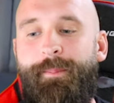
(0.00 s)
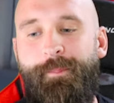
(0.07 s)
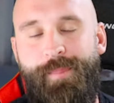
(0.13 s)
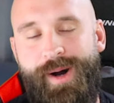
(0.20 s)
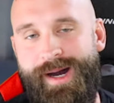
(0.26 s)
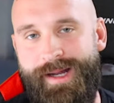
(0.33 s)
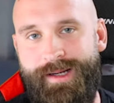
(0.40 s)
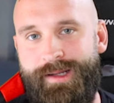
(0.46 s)

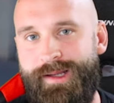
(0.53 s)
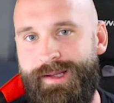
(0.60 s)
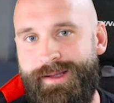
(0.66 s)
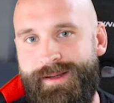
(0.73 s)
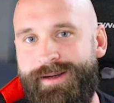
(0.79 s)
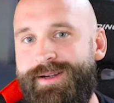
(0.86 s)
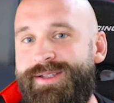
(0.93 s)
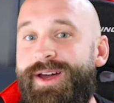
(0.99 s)
But
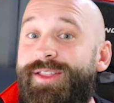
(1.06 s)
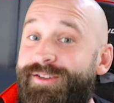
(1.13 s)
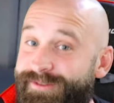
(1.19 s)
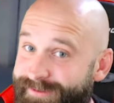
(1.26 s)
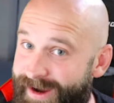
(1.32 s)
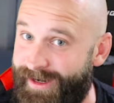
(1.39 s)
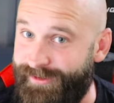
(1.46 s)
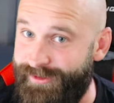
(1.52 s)
Here's other
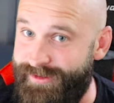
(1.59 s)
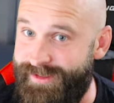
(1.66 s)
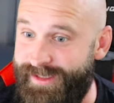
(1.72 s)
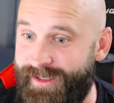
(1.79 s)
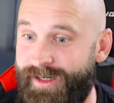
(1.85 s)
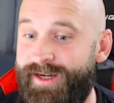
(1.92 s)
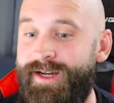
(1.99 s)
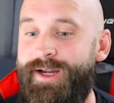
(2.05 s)
factors
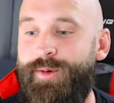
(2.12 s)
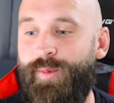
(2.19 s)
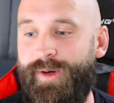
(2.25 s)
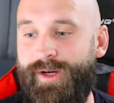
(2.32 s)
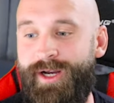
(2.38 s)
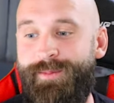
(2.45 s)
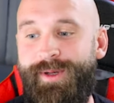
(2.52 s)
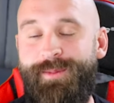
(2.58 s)
here.
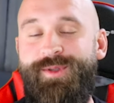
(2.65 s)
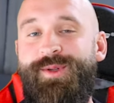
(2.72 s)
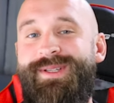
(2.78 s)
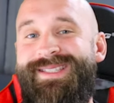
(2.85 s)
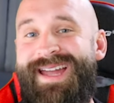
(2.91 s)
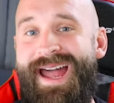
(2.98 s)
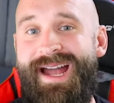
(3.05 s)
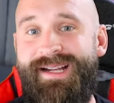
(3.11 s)
We're coming up to a
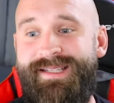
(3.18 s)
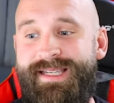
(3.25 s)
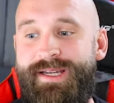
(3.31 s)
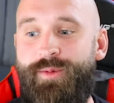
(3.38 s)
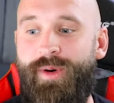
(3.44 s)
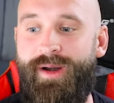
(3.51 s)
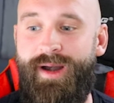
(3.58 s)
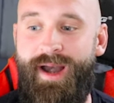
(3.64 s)
taxi
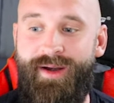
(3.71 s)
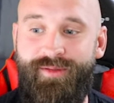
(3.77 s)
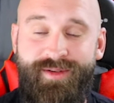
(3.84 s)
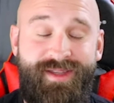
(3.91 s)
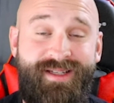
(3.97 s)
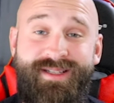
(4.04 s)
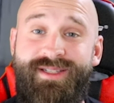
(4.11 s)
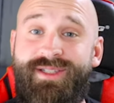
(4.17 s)
where
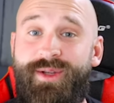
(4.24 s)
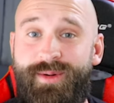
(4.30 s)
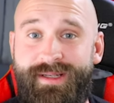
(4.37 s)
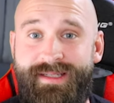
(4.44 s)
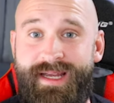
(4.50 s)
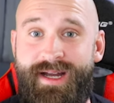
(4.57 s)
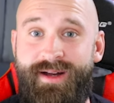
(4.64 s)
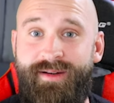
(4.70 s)
everything is
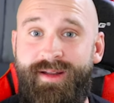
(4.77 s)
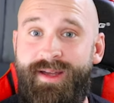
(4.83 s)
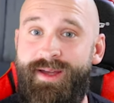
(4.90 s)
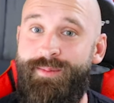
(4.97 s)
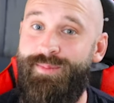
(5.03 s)
slowing down.